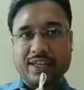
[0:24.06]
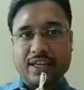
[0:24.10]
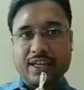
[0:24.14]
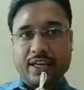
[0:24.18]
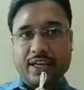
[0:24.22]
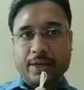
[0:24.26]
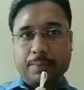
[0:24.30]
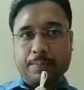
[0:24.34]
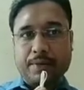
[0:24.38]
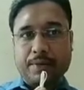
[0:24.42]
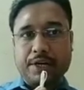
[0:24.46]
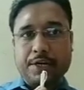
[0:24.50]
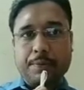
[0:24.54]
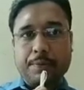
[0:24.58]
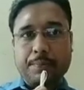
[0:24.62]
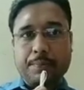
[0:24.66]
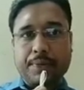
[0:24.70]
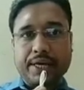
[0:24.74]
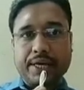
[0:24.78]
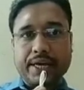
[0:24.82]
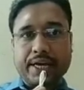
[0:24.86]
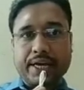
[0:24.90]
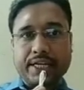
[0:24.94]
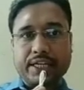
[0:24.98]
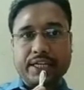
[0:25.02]

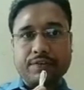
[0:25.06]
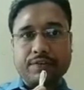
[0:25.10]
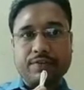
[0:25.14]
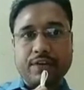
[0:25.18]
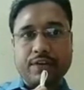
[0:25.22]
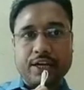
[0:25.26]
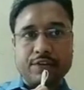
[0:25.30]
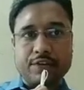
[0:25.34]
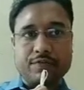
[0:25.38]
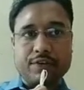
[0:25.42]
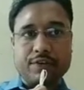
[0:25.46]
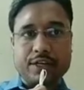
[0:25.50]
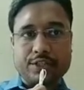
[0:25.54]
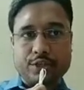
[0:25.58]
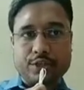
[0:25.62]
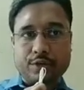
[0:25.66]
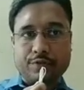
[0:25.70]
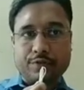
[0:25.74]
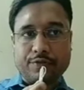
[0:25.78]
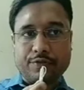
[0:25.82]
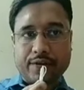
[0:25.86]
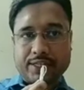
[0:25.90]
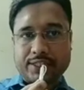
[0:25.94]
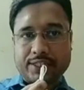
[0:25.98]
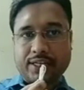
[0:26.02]
multiplicative inverse of
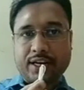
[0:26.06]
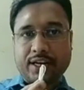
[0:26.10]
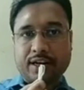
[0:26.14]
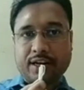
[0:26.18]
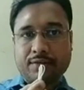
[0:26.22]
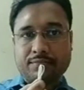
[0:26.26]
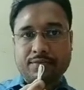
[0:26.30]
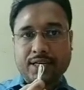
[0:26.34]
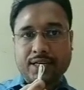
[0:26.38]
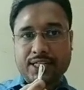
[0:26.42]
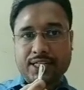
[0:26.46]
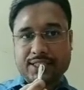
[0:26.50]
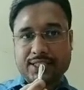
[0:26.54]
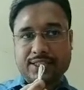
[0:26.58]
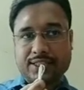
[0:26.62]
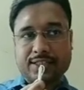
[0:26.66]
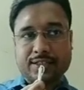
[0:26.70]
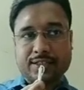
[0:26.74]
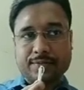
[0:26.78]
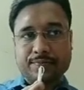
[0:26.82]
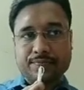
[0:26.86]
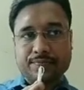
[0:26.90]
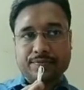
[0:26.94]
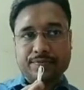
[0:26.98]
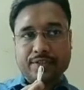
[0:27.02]
rational numbers,
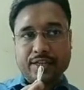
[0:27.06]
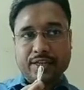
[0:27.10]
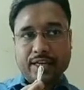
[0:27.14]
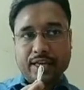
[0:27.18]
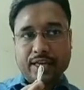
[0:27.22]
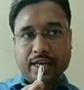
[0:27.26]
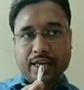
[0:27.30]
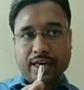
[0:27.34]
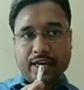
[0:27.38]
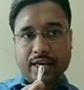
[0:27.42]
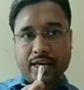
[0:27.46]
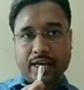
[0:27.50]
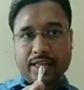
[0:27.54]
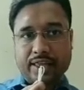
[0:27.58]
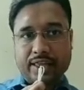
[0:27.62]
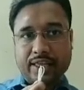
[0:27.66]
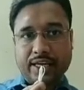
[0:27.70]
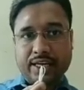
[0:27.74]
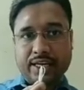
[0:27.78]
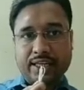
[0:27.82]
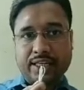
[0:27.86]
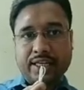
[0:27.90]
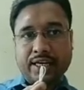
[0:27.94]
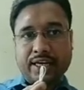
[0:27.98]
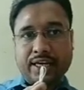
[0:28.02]
and
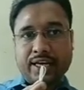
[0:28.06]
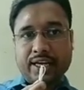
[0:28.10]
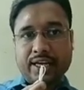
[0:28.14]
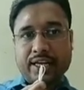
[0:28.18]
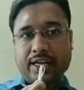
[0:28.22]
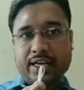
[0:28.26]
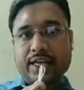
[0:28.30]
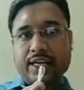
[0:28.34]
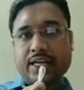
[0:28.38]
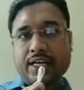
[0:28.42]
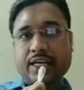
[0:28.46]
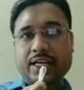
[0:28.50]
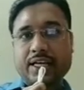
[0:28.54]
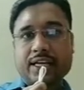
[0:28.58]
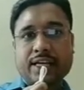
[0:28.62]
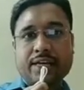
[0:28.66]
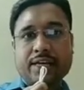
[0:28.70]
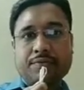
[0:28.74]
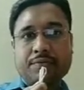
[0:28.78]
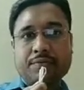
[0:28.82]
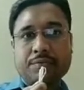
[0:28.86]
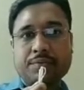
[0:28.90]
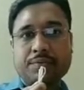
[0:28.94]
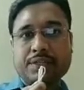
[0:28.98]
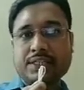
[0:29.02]
then
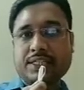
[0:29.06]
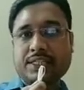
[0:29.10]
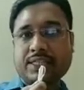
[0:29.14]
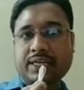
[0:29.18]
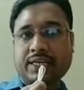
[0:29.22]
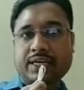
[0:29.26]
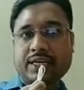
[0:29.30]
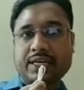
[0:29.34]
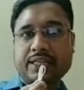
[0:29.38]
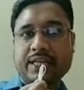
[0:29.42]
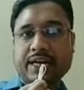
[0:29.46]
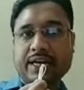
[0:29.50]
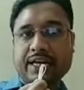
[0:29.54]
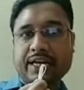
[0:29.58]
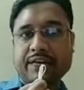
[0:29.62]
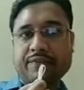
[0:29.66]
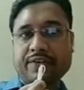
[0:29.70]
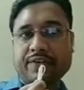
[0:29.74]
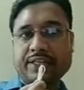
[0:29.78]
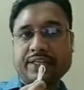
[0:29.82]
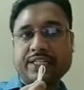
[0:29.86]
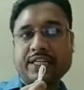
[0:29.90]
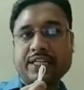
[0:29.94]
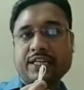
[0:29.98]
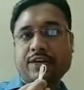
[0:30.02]
we will see the
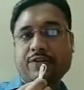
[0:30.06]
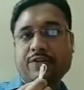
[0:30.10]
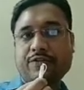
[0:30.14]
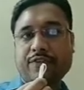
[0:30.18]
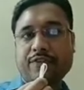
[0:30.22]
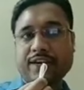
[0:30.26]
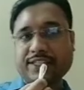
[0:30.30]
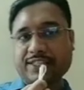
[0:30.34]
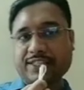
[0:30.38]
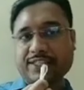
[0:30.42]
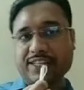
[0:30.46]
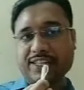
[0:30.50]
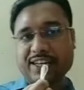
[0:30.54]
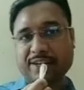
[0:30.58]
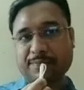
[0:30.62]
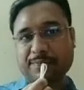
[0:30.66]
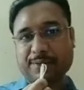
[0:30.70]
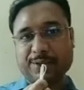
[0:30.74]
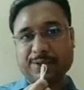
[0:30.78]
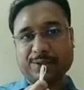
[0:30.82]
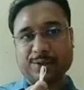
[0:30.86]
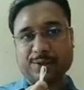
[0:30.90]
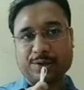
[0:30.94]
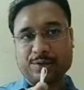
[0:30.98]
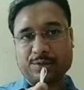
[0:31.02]
division of rational
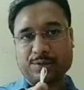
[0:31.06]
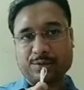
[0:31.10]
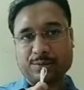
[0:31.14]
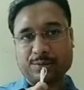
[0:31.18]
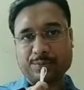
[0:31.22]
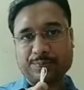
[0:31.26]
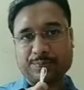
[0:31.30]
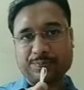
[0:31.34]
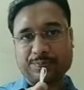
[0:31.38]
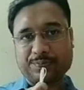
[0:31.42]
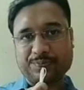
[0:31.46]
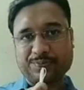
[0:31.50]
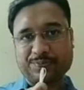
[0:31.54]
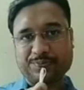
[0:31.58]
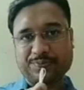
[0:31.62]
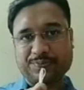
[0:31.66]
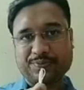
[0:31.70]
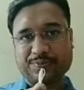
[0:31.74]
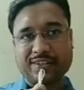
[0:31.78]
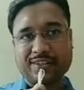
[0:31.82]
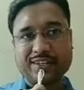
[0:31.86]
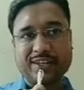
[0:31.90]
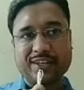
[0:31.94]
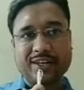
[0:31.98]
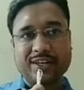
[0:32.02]
numbers also.
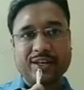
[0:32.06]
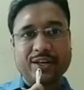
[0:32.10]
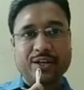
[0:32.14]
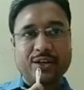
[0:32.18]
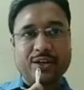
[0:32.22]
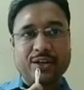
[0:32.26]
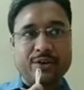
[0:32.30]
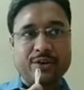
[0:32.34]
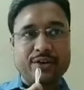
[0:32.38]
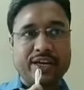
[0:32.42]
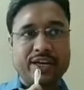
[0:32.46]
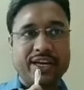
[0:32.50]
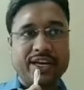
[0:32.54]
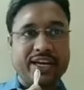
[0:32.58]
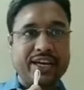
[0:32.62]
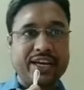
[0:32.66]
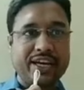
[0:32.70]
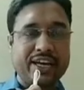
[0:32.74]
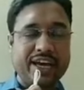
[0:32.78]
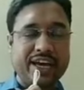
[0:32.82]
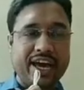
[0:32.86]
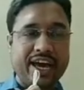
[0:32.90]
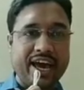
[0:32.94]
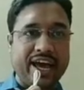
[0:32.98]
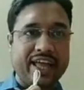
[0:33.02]
Okay,
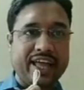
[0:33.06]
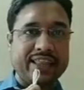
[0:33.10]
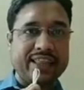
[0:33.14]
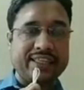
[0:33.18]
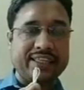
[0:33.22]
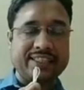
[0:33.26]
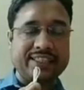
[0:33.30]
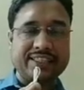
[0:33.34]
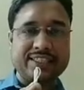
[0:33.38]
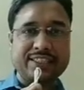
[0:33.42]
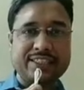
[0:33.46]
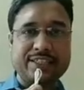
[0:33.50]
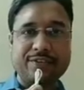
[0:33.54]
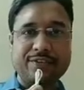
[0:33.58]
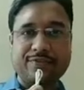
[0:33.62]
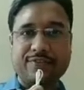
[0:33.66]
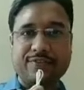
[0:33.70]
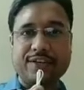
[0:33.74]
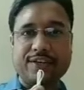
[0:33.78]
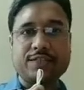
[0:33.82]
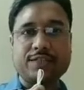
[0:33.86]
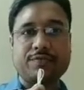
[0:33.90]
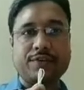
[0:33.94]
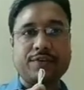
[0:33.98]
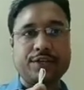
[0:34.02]
and this is the
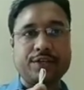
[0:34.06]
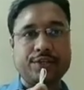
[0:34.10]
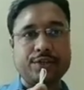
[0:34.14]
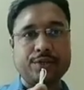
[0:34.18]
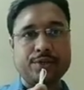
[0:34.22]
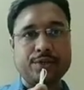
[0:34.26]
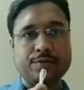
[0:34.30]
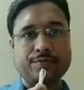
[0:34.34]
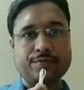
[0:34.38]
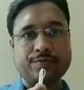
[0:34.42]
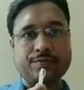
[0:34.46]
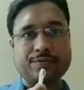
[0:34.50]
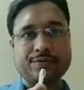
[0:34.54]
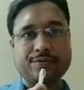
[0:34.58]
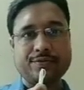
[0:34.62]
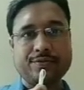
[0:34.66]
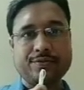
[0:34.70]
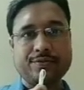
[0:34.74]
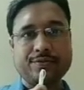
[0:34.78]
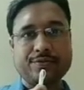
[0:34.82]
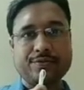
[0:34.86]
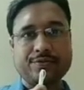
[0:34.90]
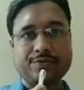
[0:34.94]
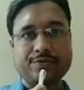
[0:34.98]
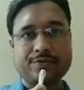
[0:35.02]
first video
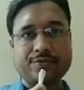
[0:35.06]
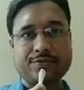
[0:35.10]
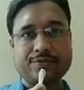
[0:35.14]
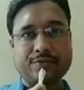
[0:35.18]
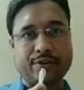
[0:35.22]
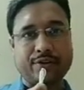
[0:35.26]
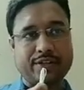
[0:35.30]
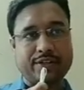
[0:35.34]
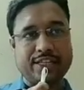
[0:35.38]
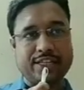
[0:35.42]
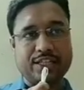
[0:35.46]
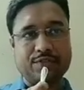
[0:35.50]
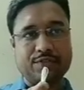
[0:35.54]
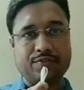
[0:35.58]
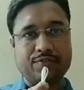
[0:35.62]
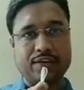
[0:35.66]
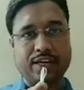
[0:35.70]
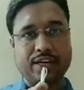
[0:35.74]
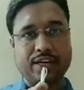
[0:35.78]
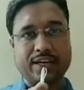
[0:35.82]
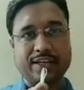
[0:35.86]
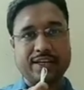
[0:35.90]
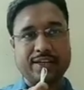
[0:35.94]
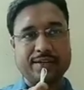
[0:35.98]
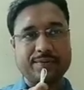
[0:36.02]
for this
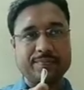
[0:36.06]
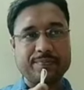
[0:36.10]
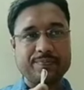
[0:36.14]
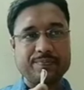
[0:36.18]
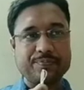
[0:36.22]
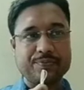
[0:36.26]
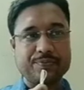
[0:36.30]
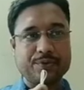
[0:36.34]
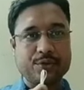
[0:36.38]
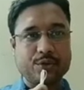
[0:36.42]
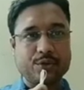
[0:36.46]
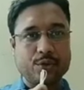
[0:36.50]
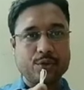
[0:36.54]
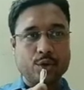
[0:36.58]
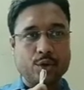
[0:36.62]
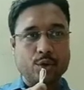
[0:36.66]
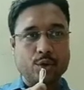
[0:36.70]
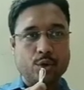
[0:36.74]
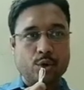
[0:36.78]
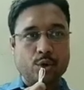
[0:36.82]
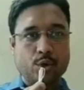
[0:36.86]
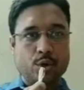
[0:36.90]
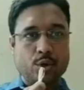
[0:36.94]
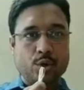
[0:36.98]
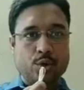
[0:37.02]
week,
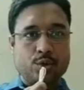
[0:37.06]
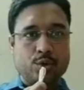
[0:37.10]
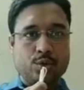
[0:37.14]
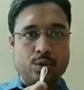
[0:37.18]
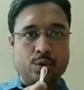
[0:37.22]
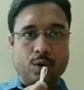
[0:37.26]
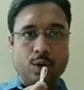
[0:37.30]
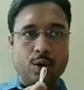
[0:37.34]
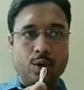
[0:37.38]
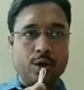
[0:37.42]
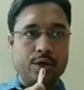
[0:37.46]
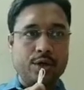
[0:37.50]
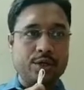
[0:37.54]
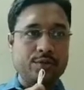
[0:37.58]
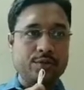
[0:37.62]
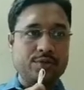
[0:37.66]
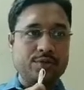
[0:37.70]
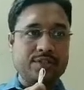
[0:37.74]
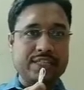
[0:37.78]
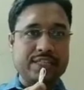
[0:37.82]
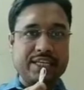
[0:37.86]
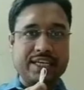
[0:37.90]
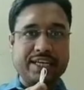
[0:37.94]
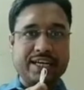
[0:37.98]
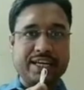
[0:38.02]
so all you
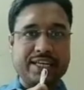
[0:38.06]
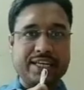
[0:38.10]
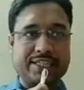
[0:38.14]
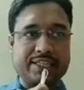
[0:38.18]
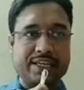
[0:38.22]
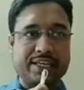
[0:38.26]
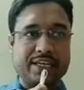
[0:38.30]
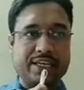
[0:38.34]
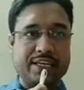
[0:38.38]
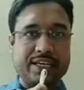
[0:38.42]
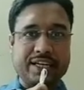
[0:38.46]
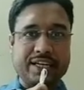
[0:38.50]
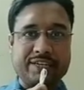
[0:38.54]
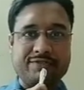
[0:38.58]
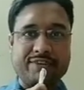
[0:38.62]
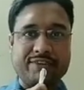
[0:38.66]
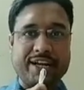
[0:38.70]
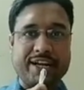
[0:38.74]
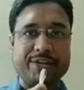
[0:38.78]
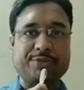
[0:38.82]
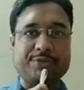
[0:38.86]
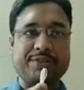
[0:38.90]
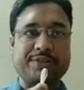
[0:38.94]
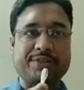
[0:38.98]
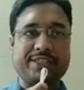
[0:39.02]
see nicely and try
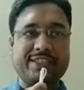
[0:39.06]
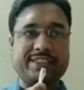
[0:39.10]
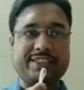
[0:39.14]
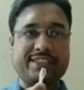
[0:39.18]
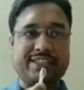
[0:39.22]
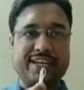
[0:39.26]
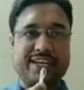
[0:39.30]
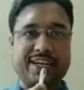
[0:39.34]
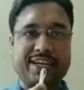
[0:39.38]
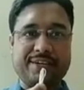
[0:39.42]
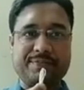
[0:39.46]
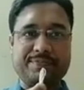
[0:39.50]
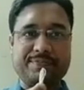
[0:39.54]
to understand.